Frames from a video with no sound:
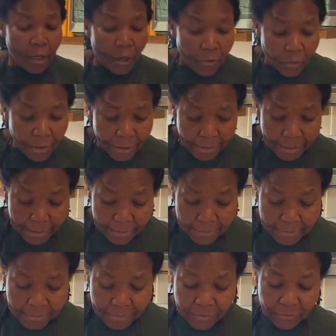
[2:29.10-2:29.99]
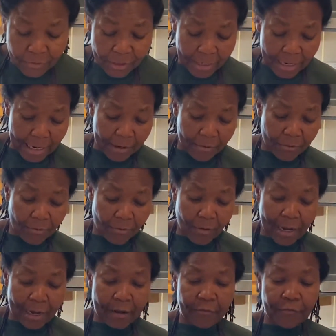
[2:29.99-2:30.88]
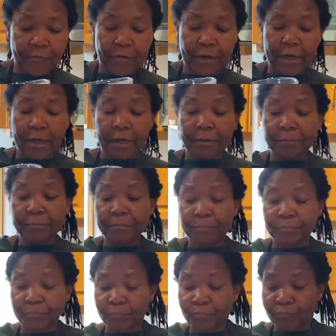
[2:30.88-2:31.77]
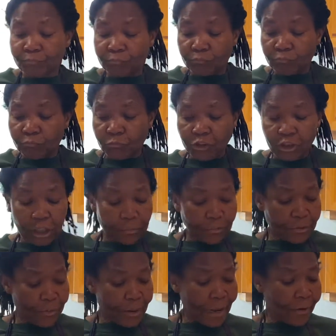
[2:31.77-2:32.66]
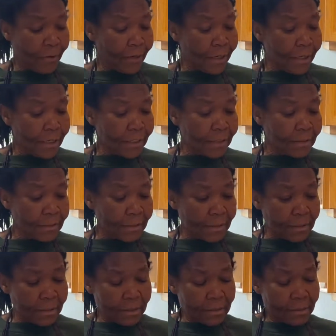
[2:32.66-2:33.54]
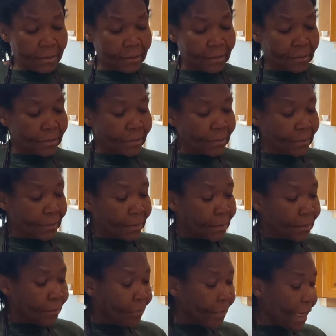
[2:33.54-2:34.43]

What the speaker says: Okay, so now I've chopped my onions. My